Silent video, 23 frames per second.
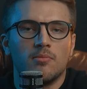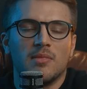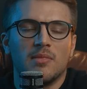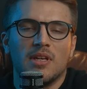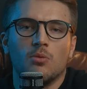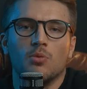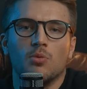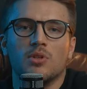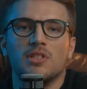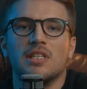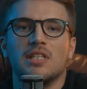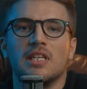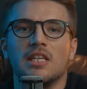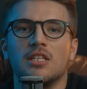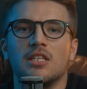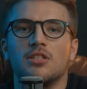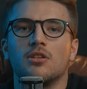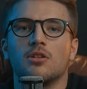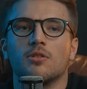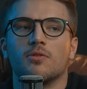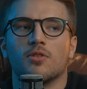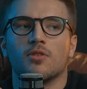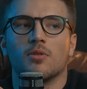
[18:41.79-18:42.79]
it was
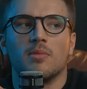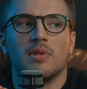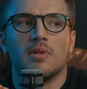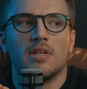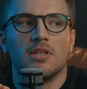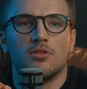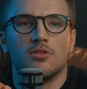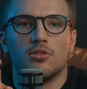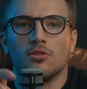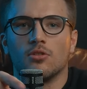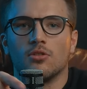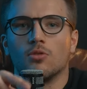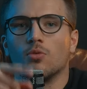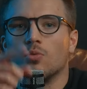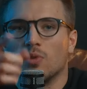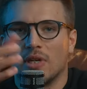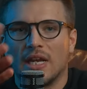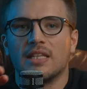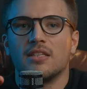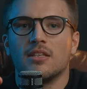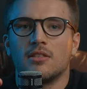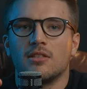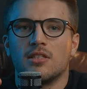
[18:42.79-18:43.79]
easier for me to when I
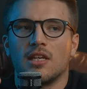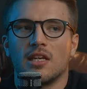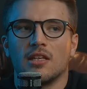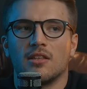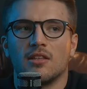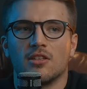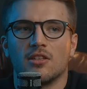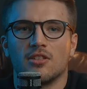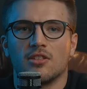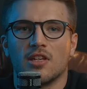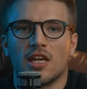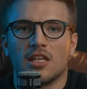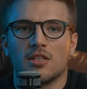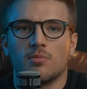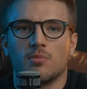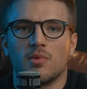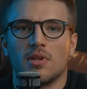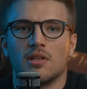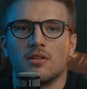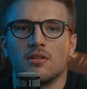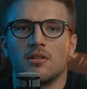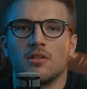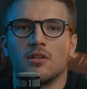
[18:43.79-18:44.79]
did take the
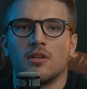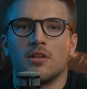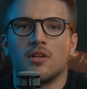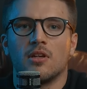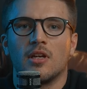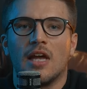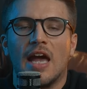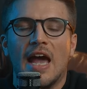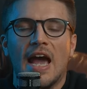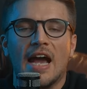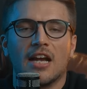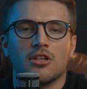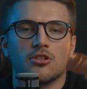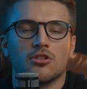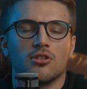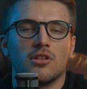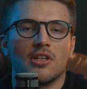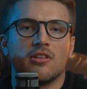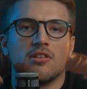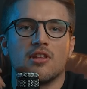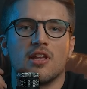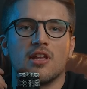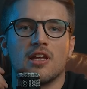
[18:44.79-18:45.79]
assessment actually
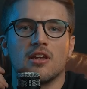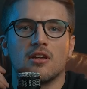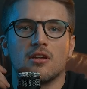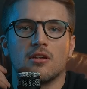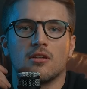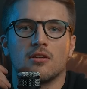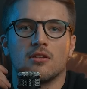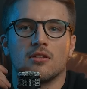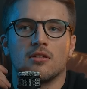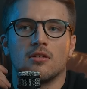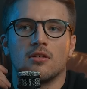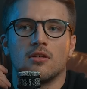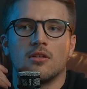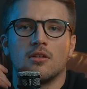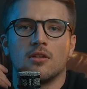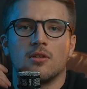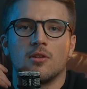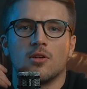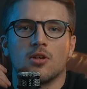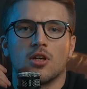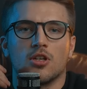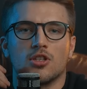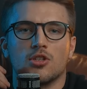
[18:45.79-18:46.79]
think
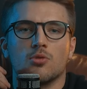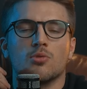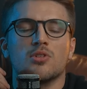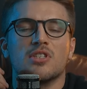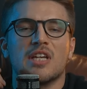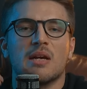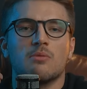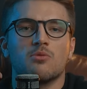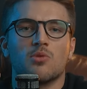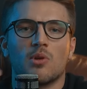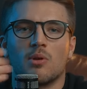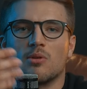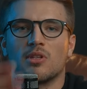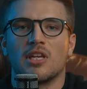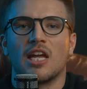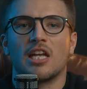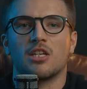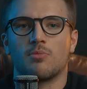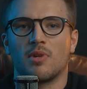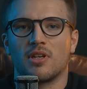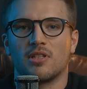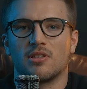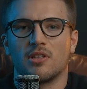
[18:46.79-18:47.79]
because there was times when I would
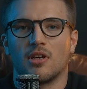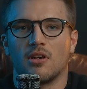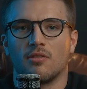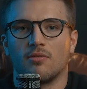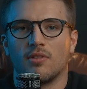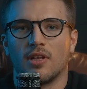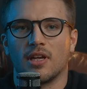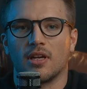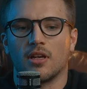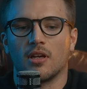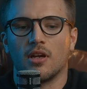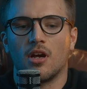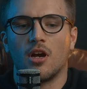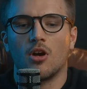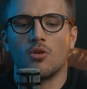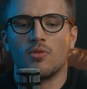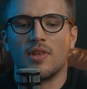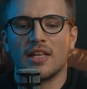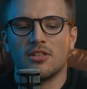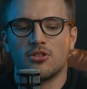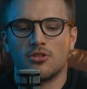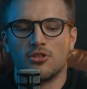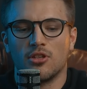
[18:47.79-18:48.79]
catch myself like, oh,
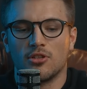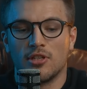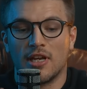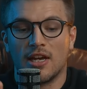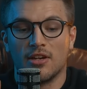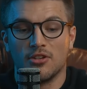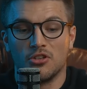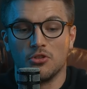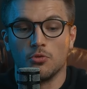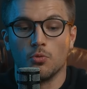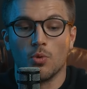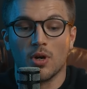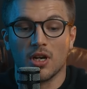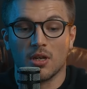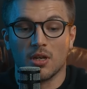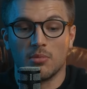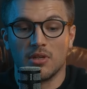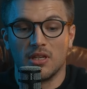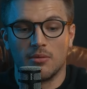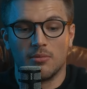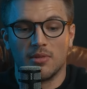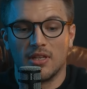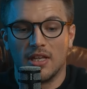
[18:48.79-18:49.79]
that's just how you want to
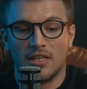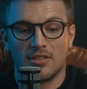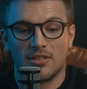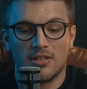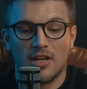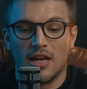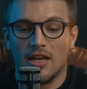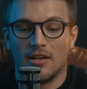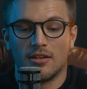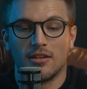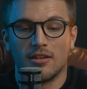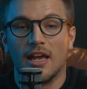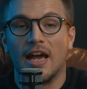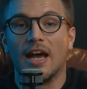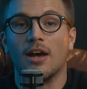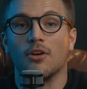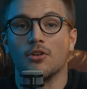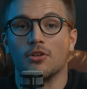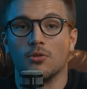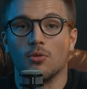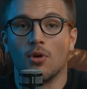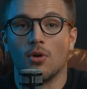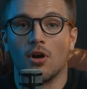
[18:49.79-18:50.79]
be, but that's not how
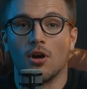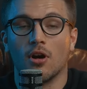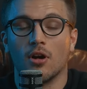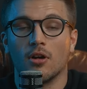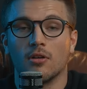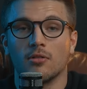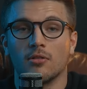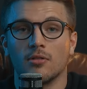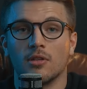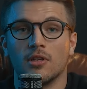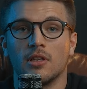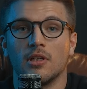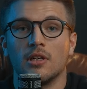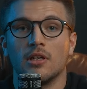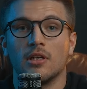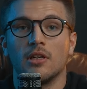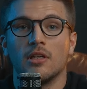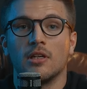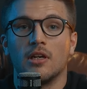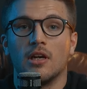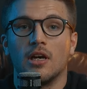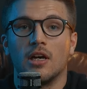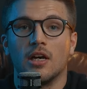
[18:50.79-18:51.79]
you are.
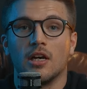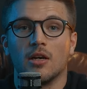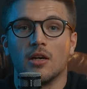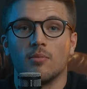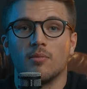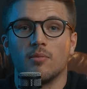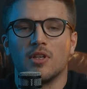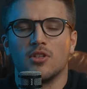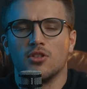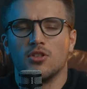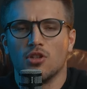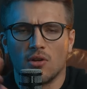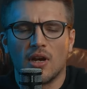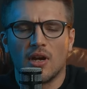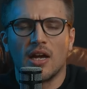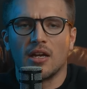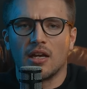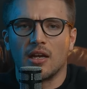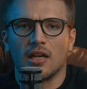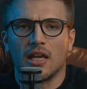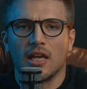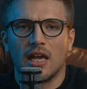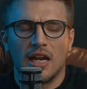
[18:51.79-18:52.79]
Mm-hmm. mm-hmm. Um, and so I,
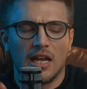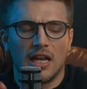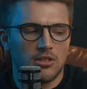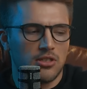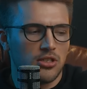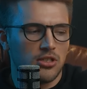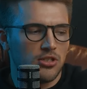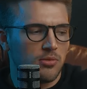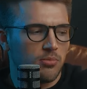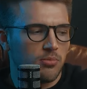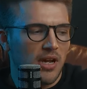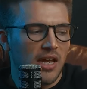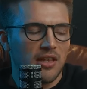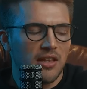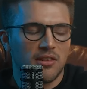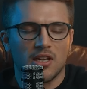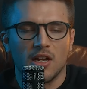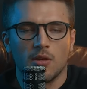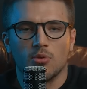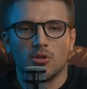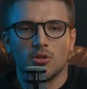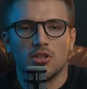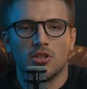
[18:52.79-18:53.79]
again, I just I think I
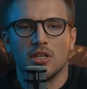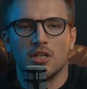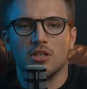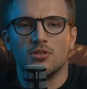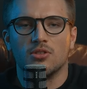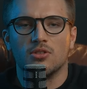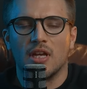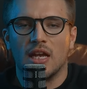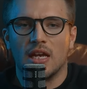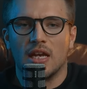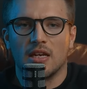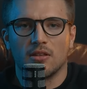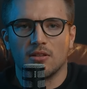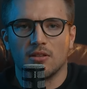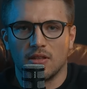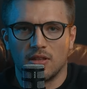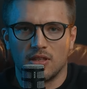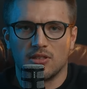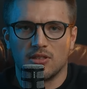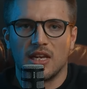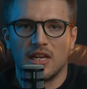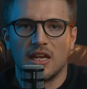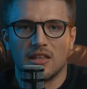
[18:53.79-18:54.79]
appreciate you saying
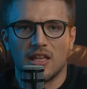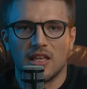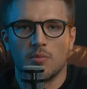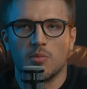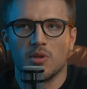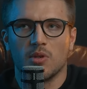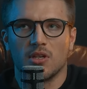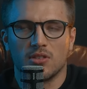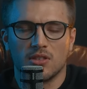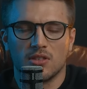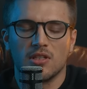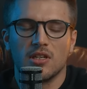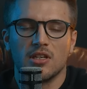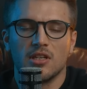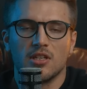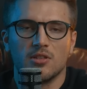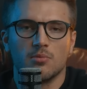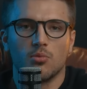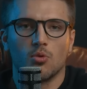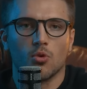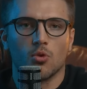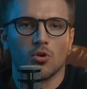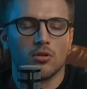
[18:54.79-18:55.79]
saying that because it is
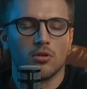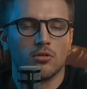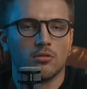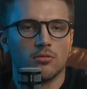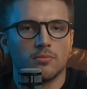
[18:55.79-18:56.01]
important.